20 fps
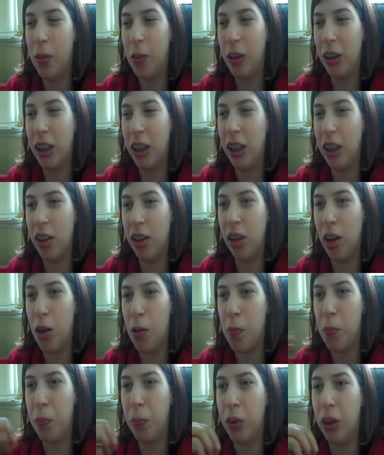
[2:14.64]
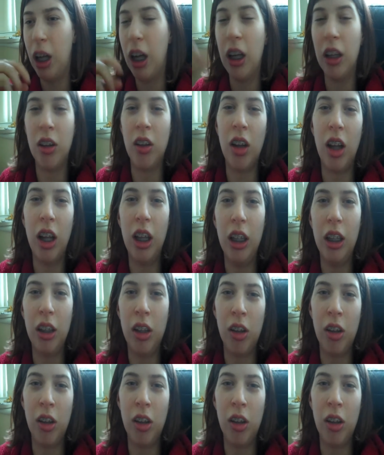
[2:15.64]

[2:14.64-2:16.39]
because, um, as I,